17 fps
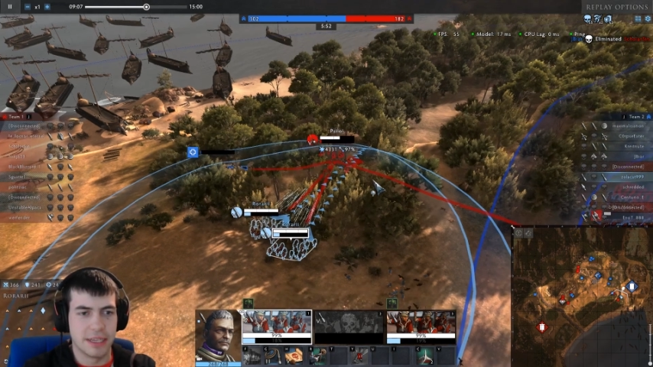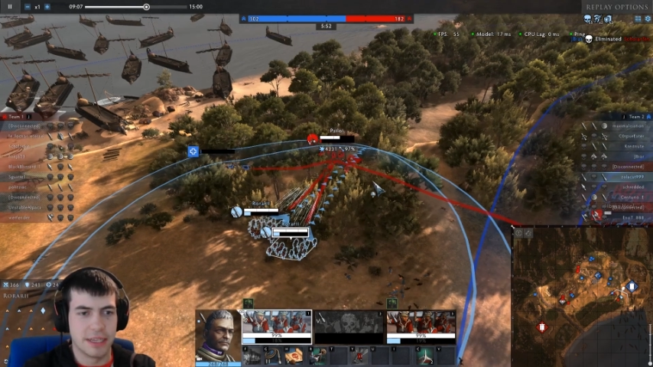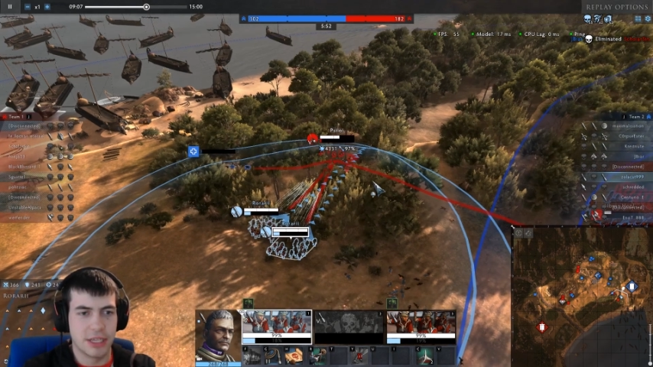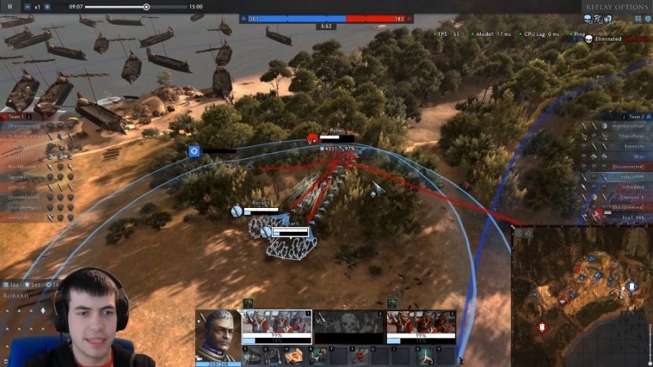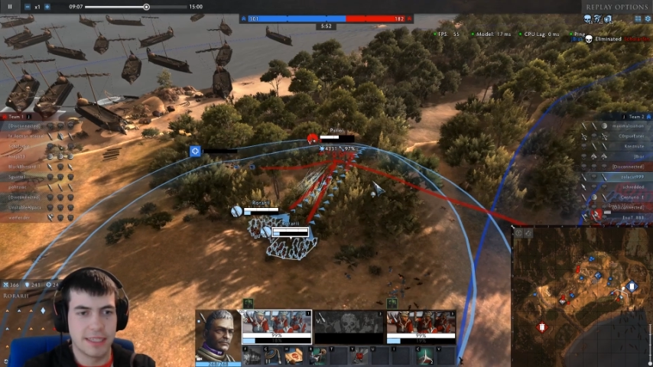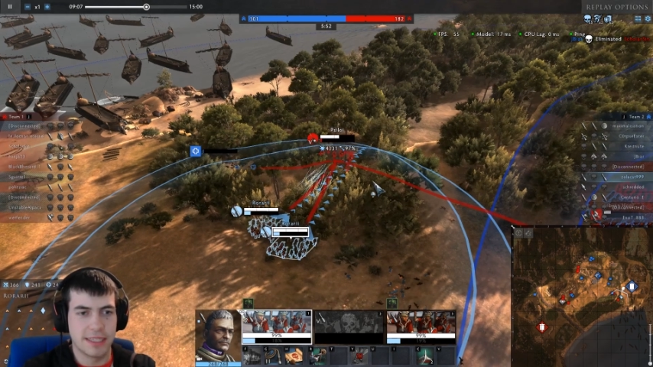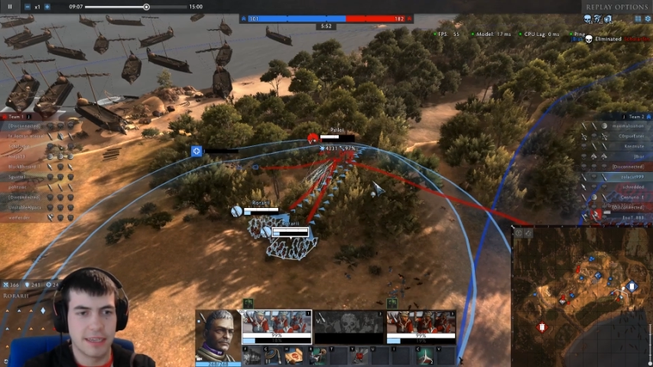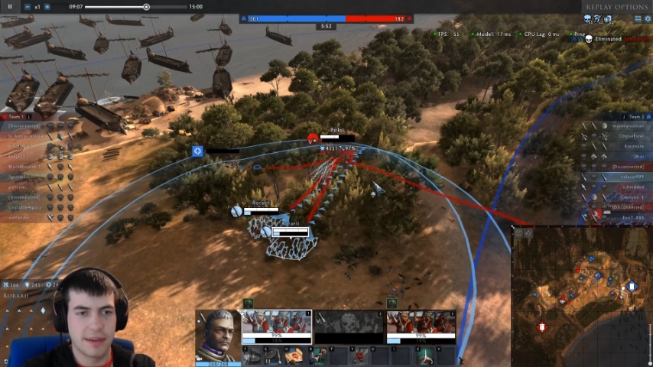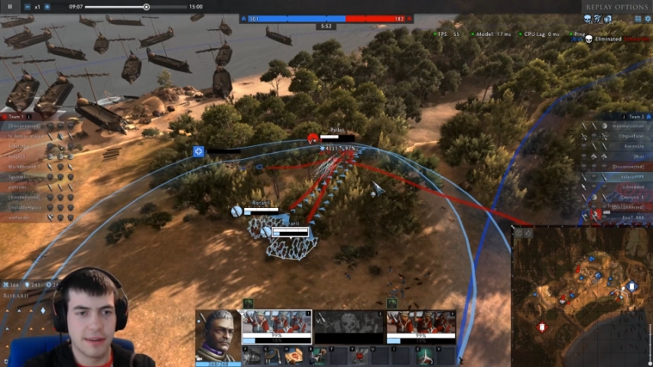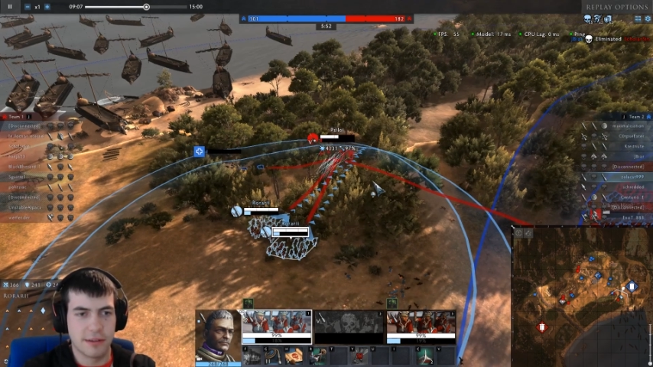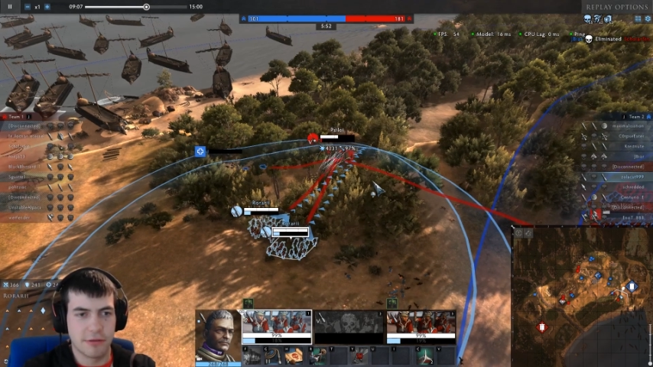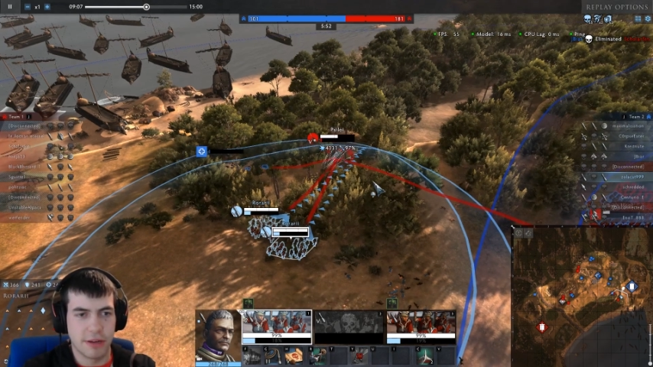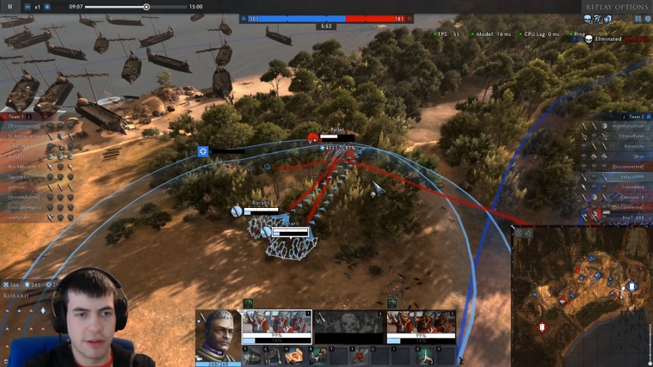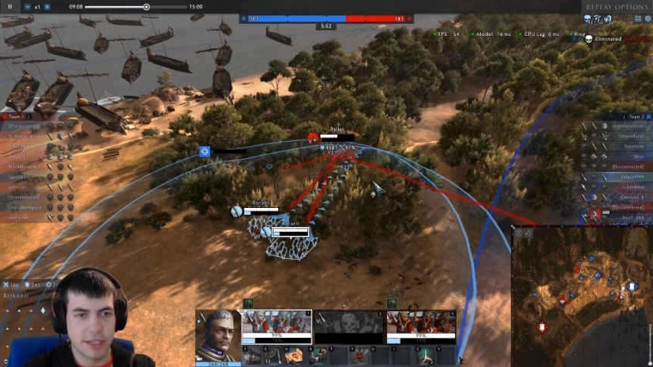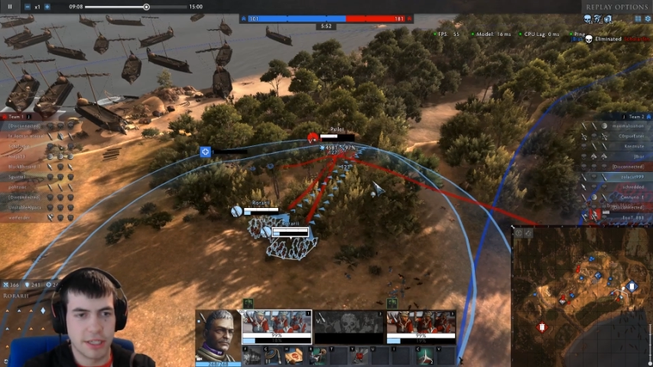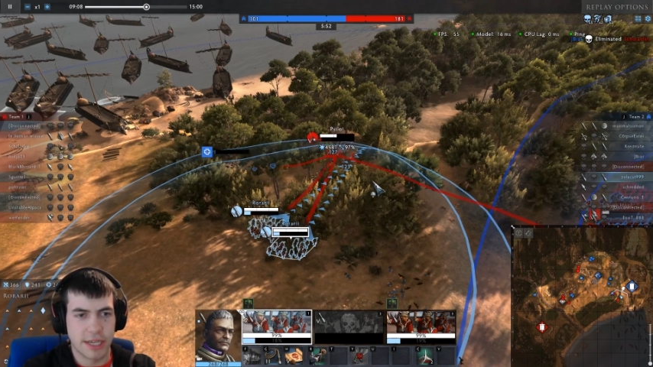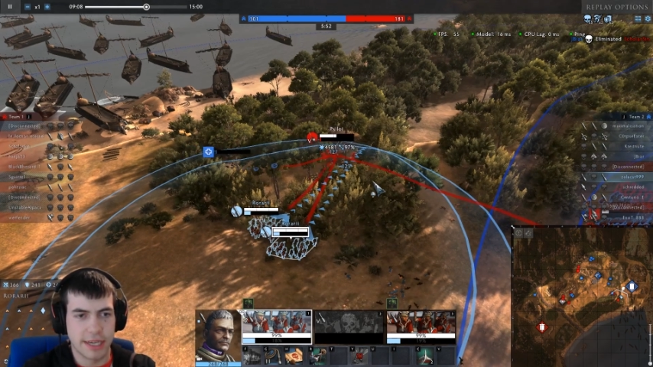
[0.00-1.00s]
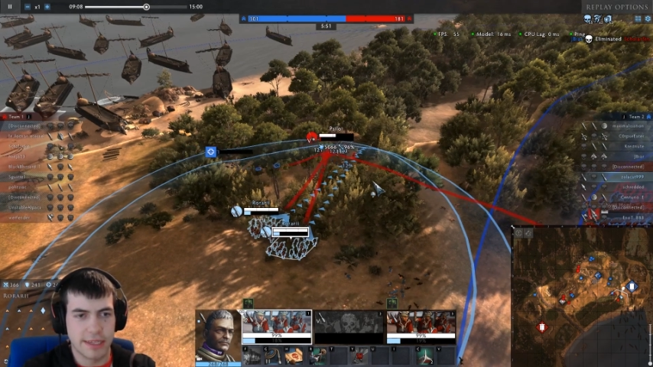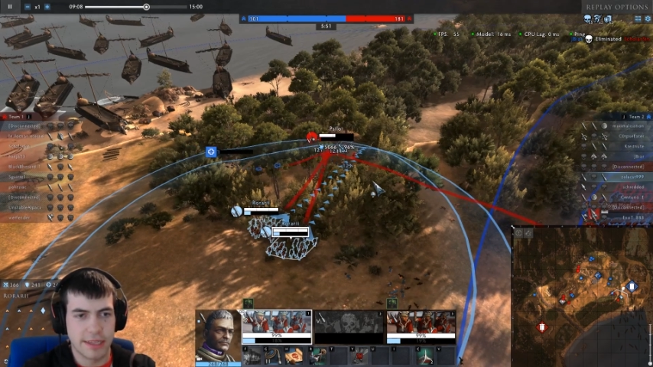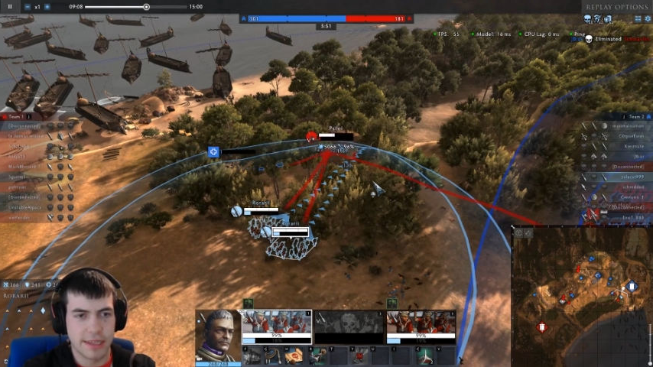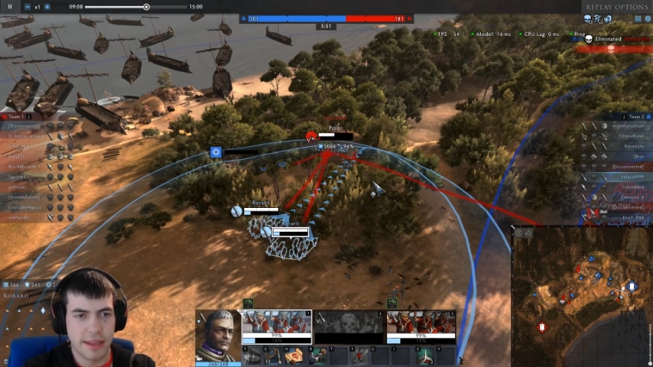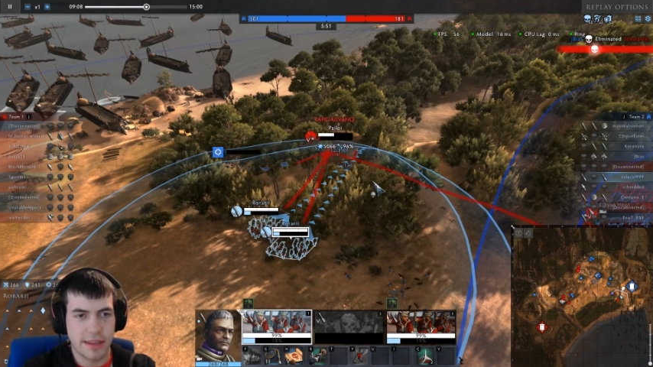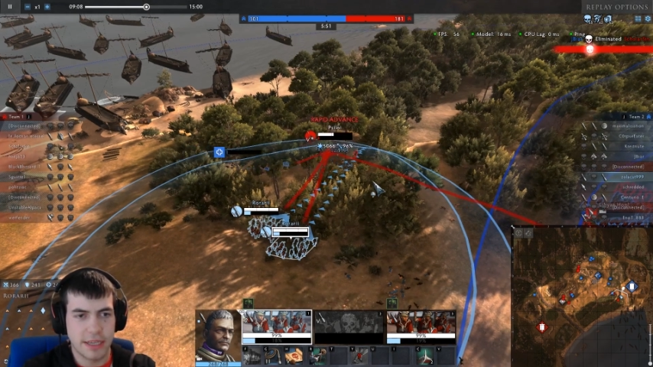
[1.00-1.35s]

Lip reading: a chance at close range against